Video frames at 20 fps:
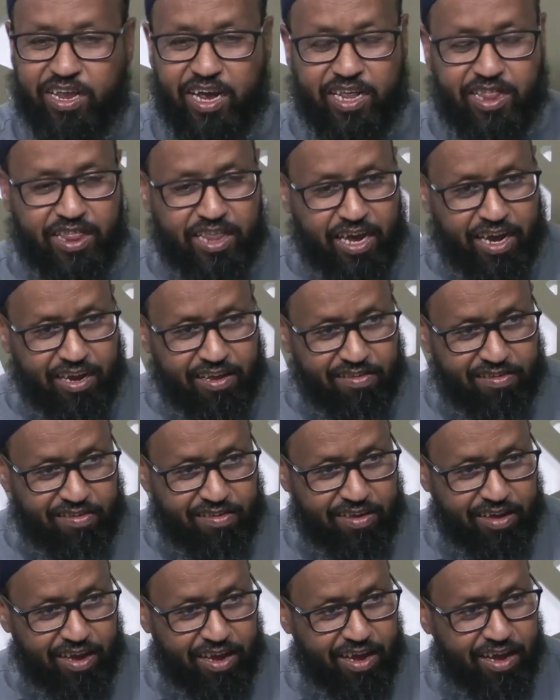things,
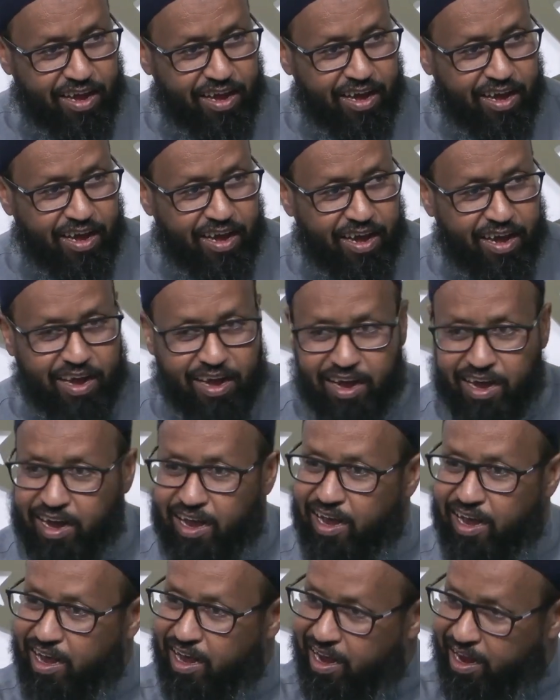
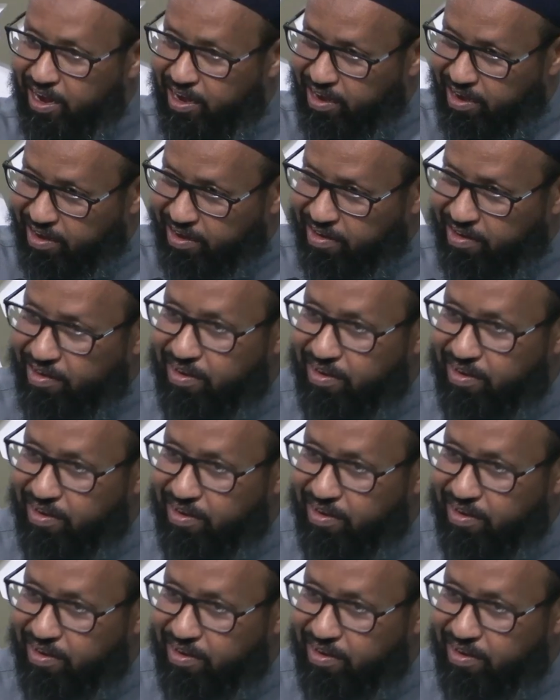and